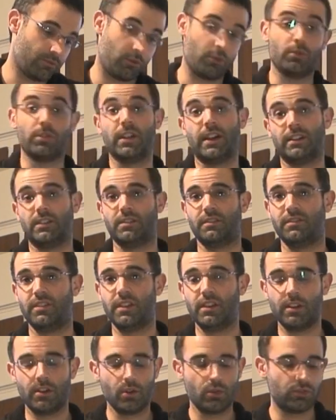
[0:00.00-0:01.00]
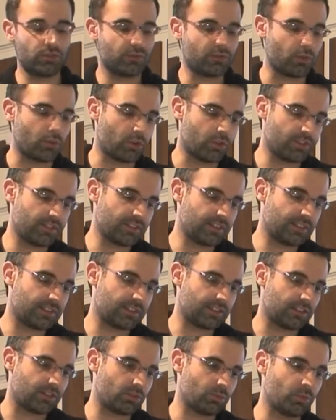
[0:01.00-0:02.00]
like the videos. Of course,
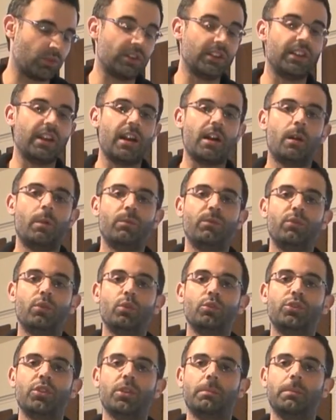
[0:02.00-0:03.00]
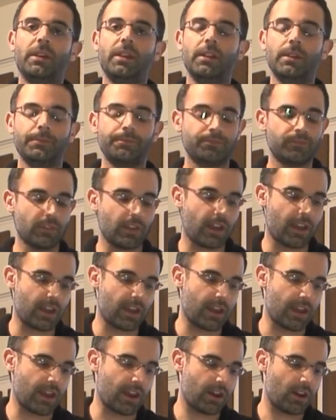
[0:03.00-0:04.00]
this is really helpful to me.
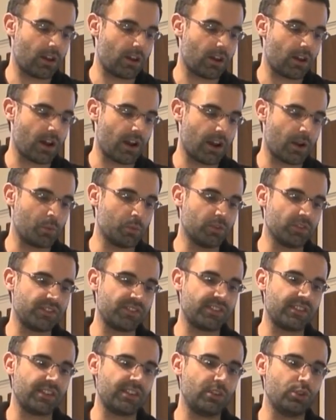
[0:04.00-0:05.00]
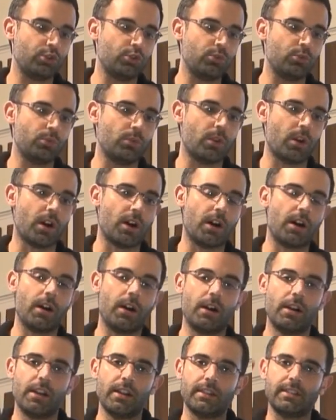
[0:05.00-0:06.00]
And I will see you
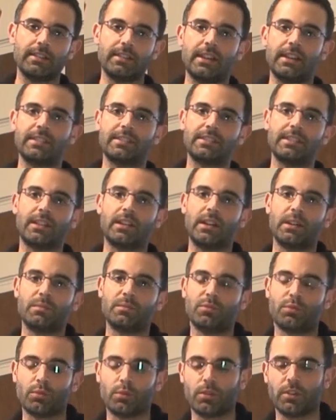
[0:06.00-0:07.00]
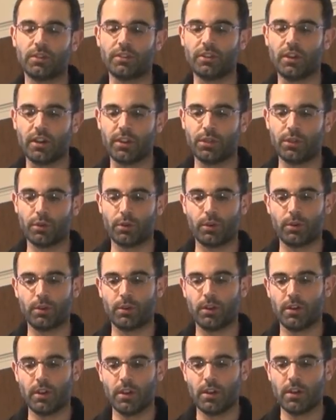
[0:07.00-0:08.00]
next time for
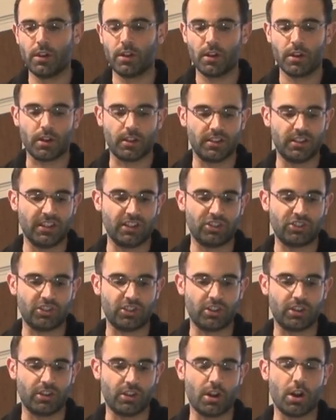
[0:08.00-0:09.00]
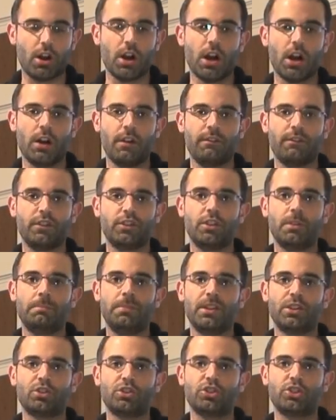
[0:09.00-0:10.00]
another edition of The
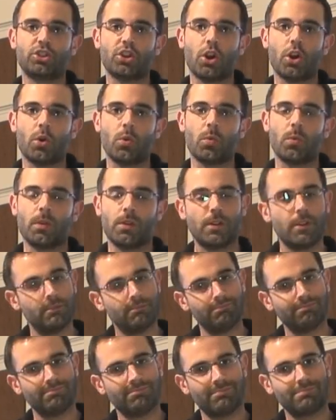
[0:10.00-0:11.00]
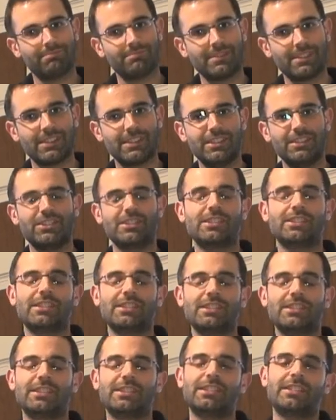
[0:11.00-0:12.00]
Beer Show.
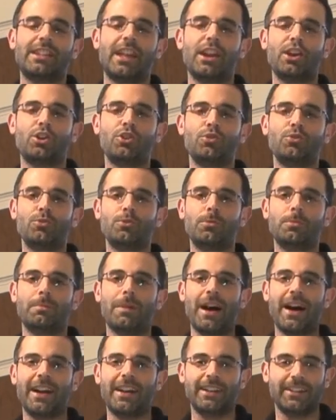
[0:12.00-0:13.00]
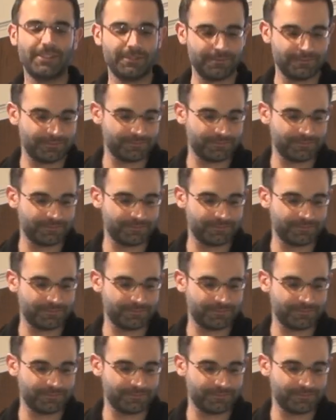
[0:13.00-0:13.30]
Stay cool, bye.